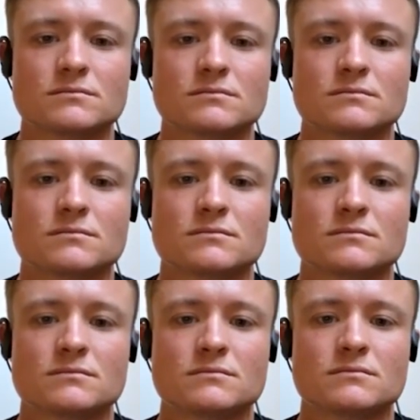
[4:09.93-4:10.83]

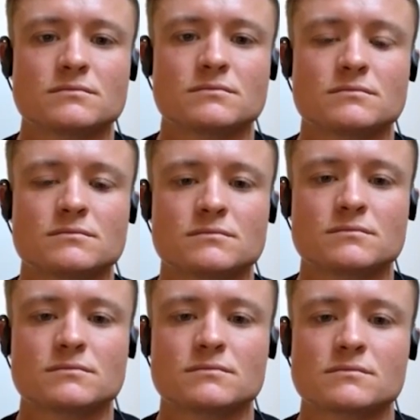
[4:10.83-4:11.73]

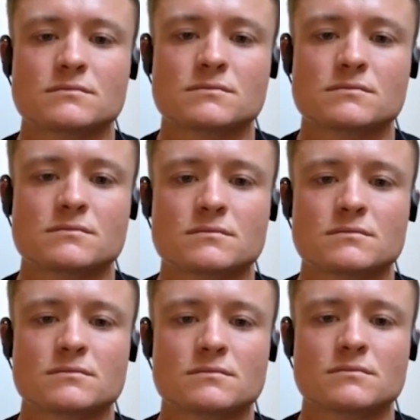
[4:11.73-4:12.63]

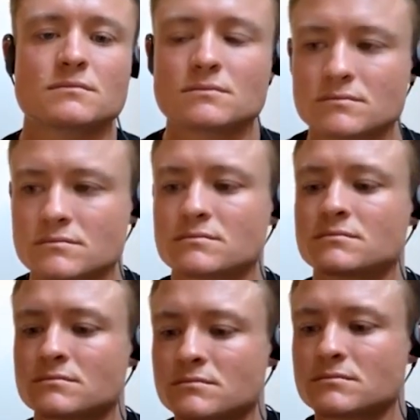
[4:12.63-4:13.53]

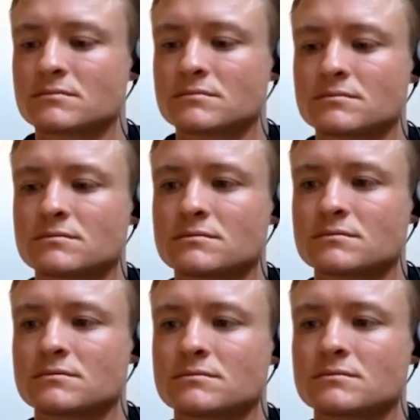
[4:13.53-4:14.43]

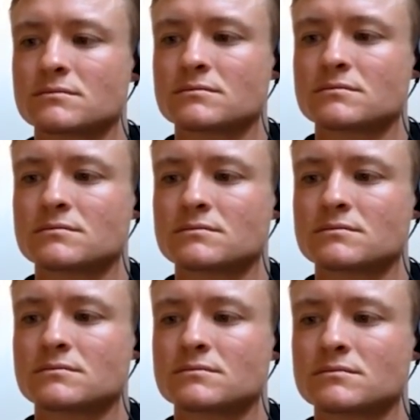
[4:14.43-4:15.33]

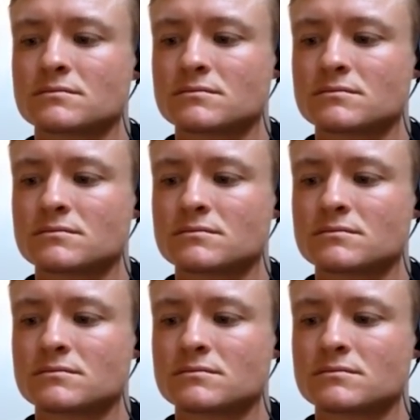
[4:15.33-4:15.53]
(not speaking)